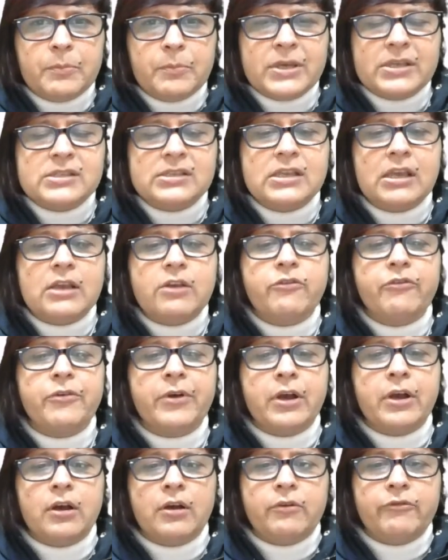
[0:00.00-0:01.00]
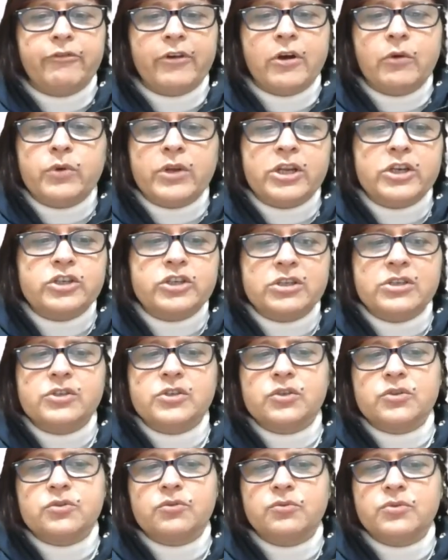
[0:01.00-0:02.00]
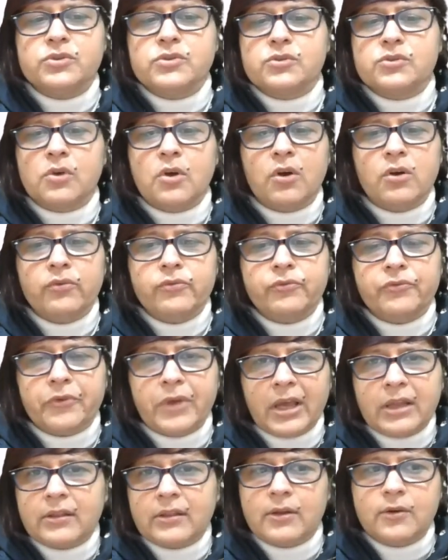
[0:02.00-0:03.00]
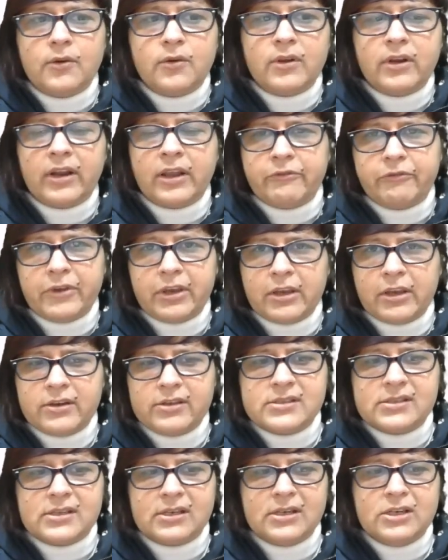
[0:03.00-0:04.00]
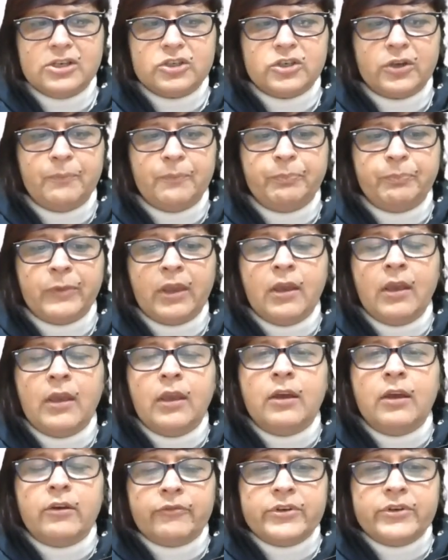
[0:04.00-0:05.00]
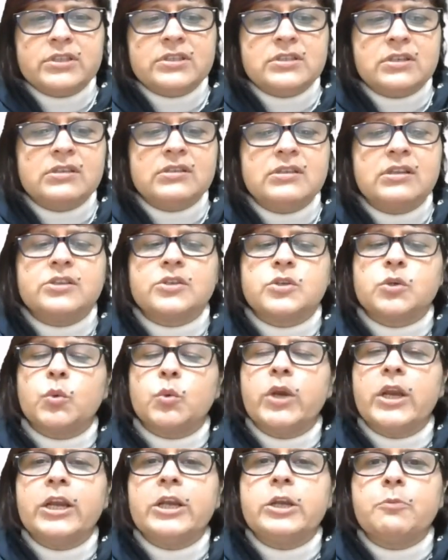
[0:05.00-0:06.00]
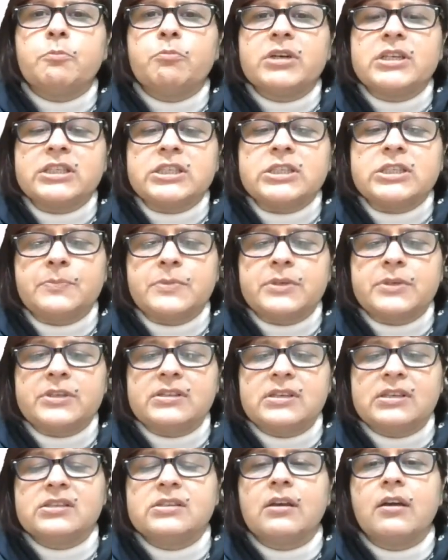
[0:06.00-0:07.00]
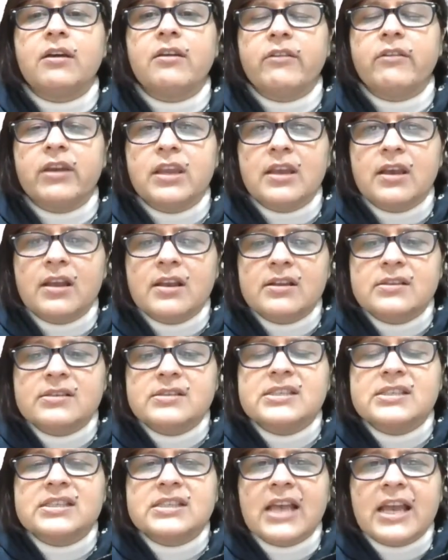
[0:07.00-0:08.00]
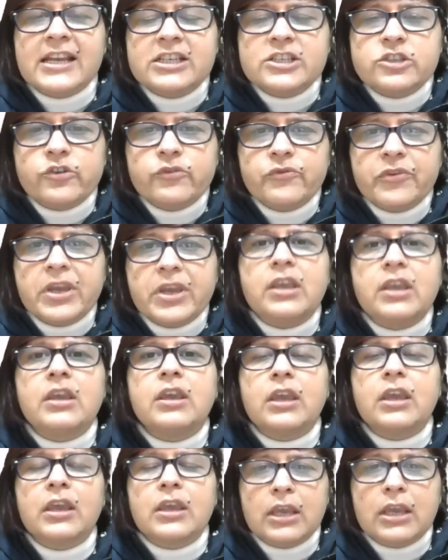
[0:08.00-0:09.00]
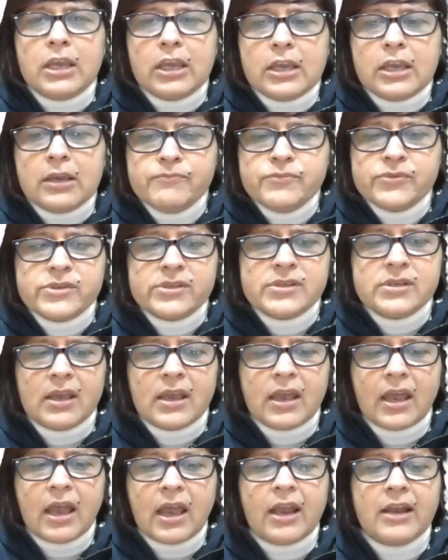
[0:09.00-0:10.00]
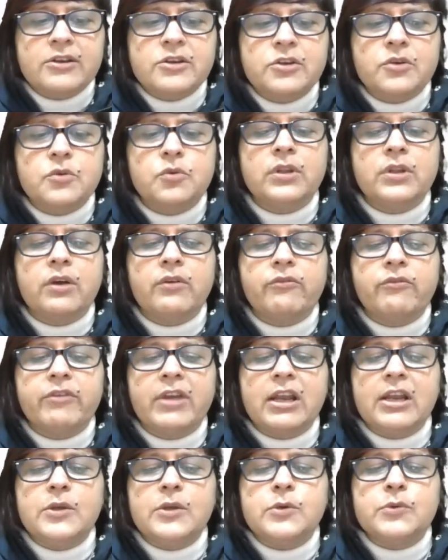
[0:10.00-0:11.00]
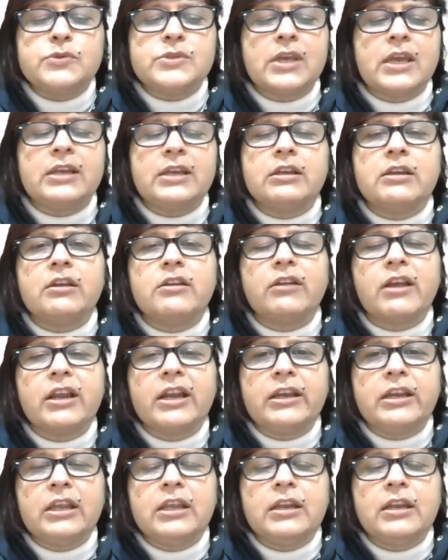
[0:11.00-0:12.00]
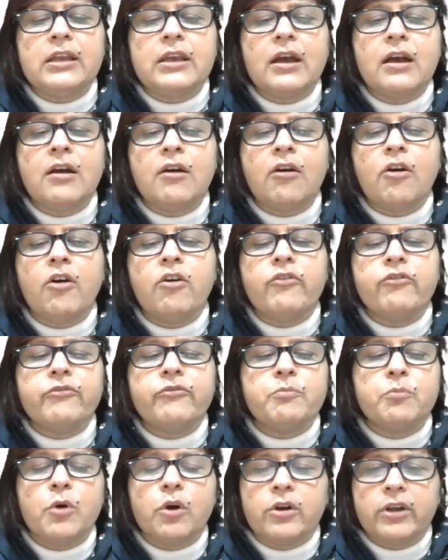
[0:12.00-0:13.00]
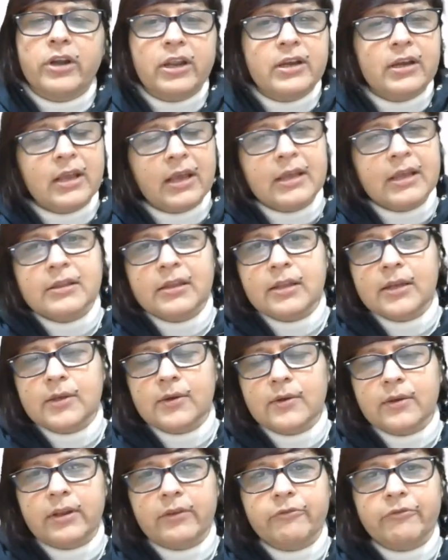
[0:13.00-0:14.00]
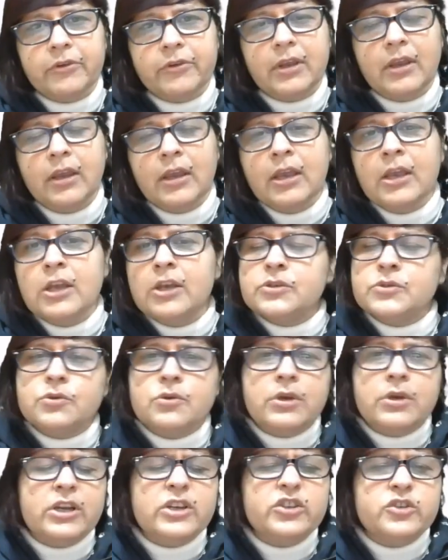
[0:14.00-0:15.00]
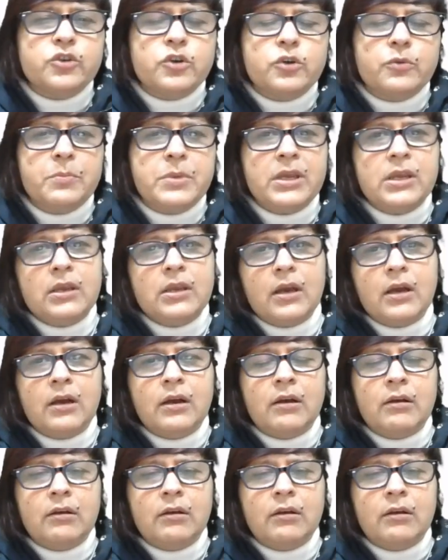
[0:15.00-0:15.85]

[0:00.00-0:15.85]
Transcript: basic foundation stones of ethnographic research. First is the student must possess real scientific aims and know the values and criteria of modern ethnography. So it should be